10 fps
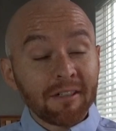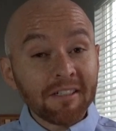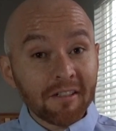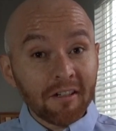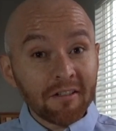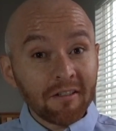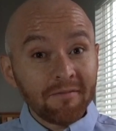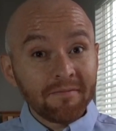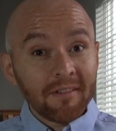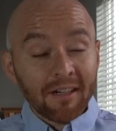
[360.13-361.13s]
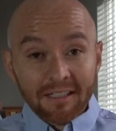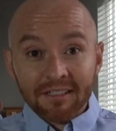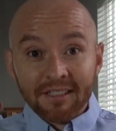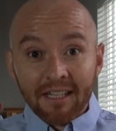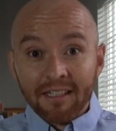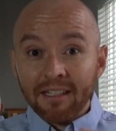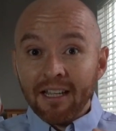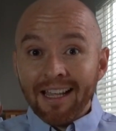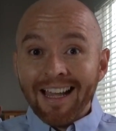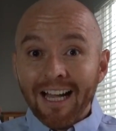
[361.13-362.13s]
research, right? Understanding
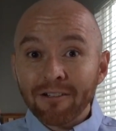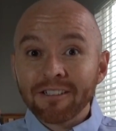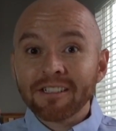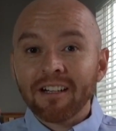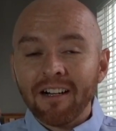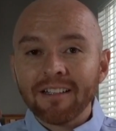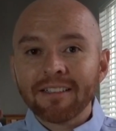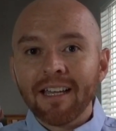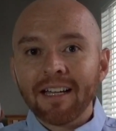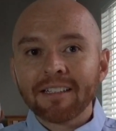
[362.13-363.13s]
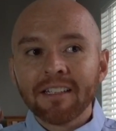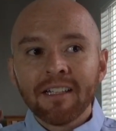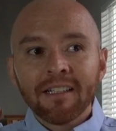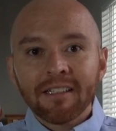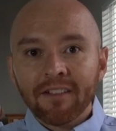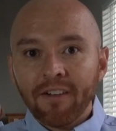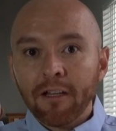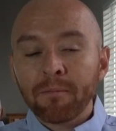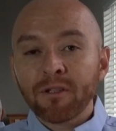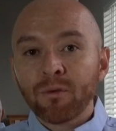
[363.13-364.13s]
how does contact
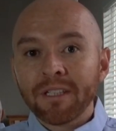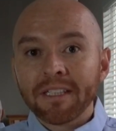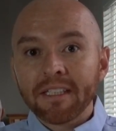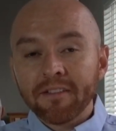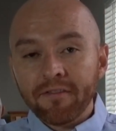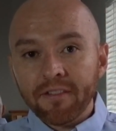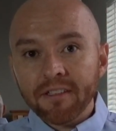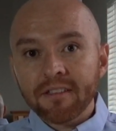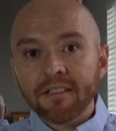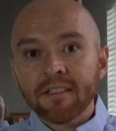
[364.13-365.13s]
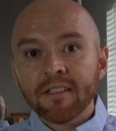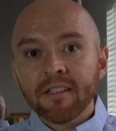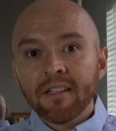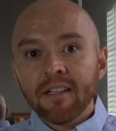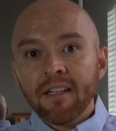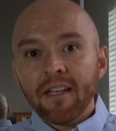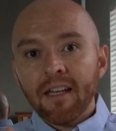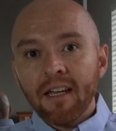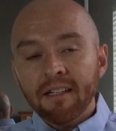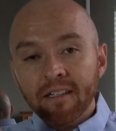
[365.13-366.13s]
develop between an infant
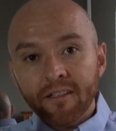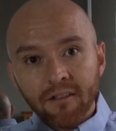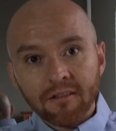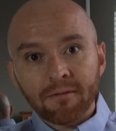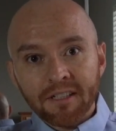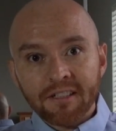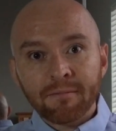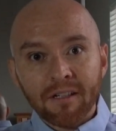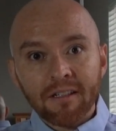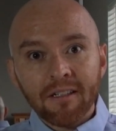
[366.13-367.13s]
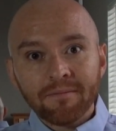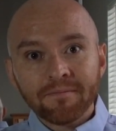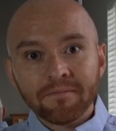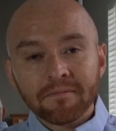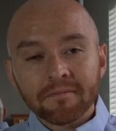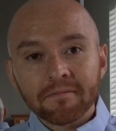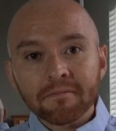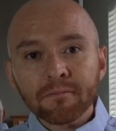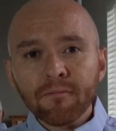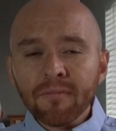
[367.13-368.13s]
and an adult rhesus monkey.
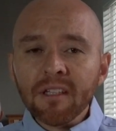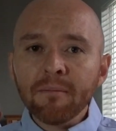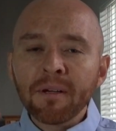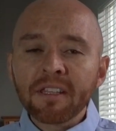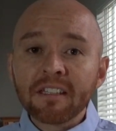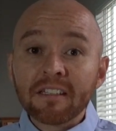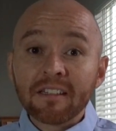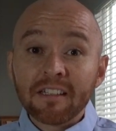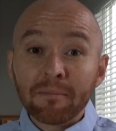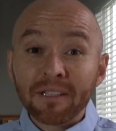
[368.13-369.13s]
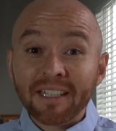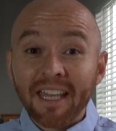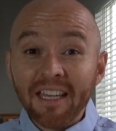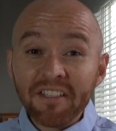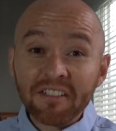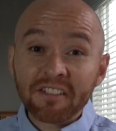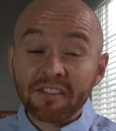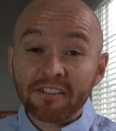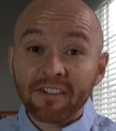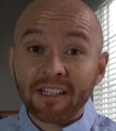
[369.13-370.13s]
But then the implications of
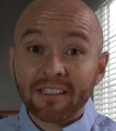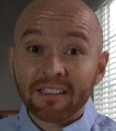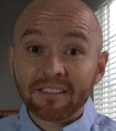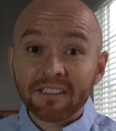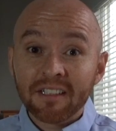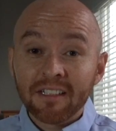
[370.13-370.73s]
these findings